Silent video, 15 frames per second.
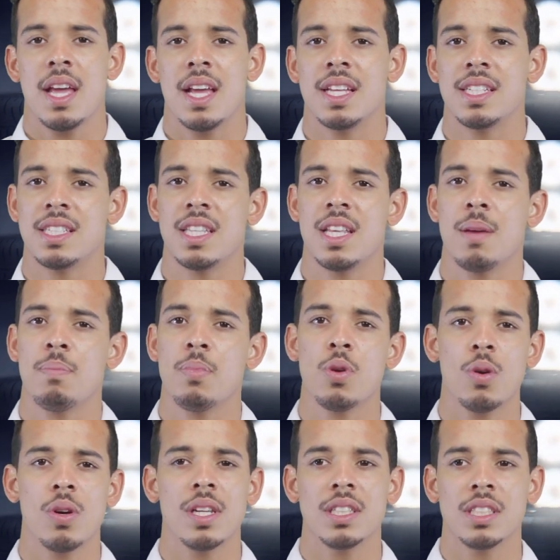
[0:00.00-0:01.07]
It's there
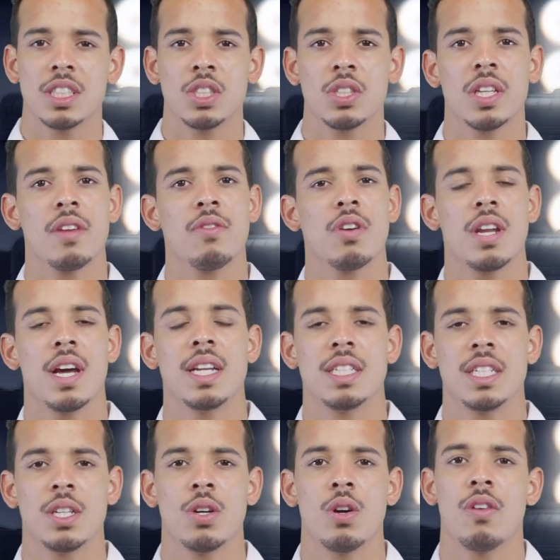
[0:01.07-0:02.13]
purely just to give you an
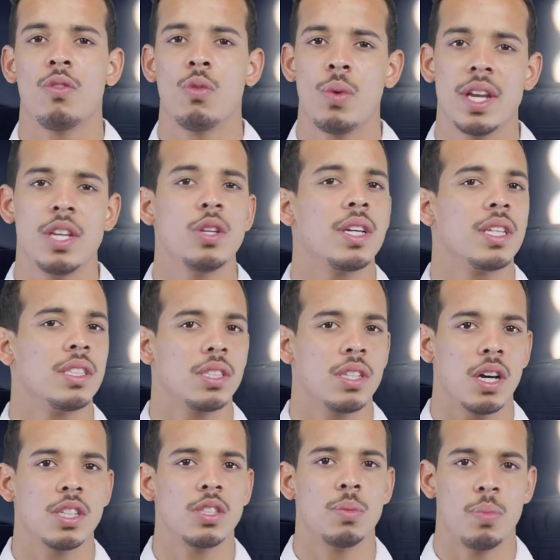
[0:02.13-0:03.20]
idea of when you can
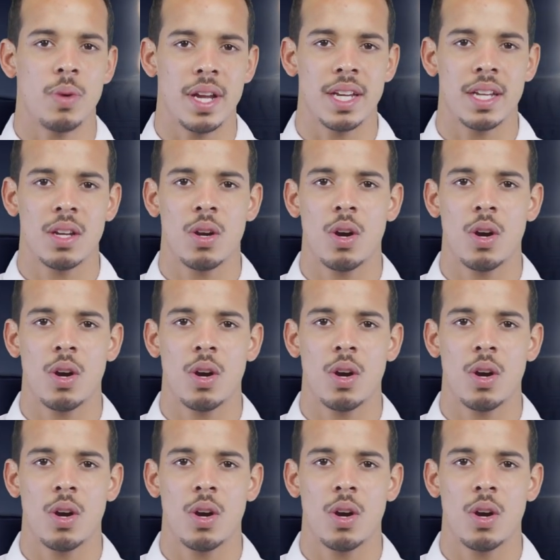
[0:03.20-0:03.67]
start to brake.